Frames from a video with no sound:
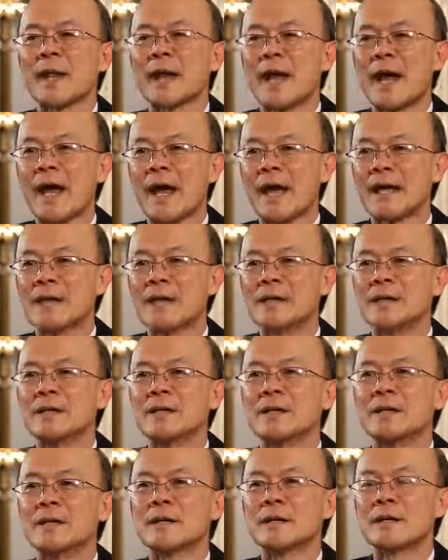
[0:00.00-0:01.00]

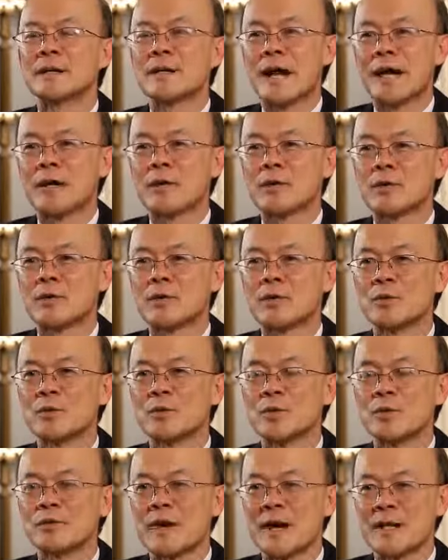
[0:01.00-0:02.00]
and nitro,
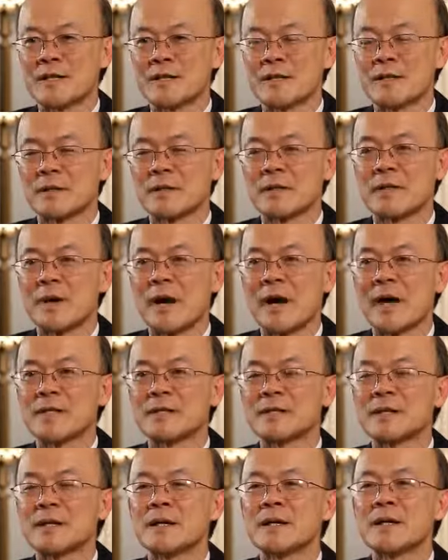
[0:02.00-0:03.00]
would
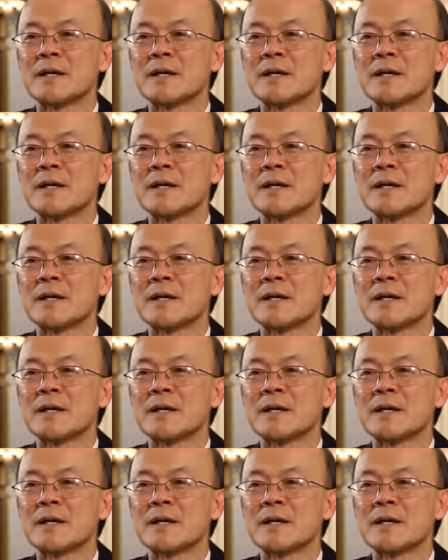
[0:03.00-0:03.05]
vascularize,